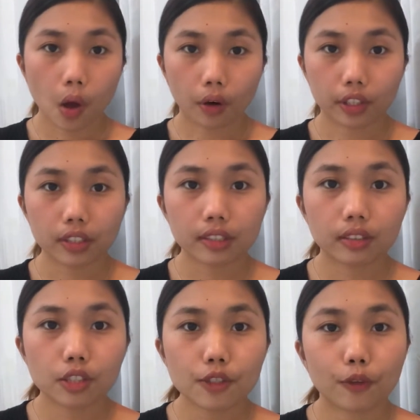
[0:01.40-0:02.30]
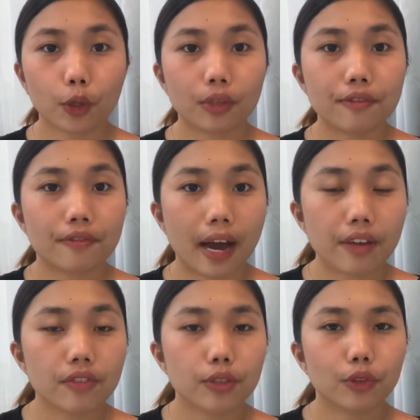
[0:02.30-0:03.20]
Articles
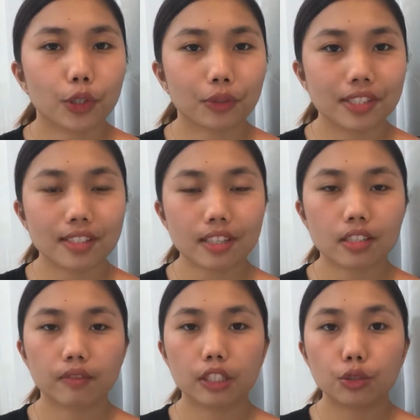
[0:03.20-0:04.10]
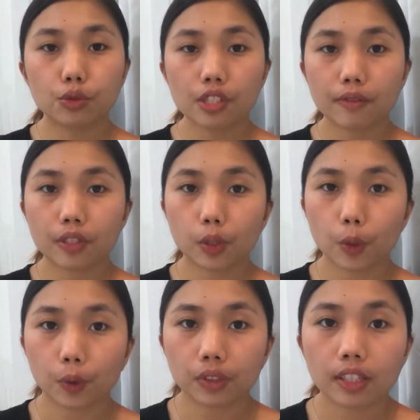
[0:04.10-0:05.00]
415 and 416 of the new Civil
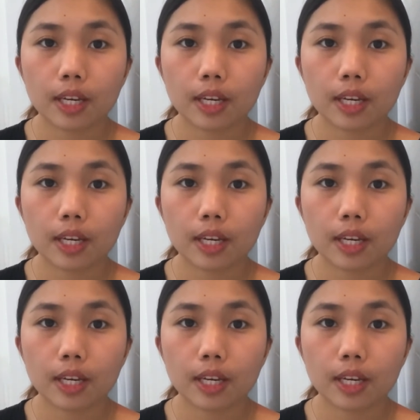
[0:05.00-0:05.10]
Code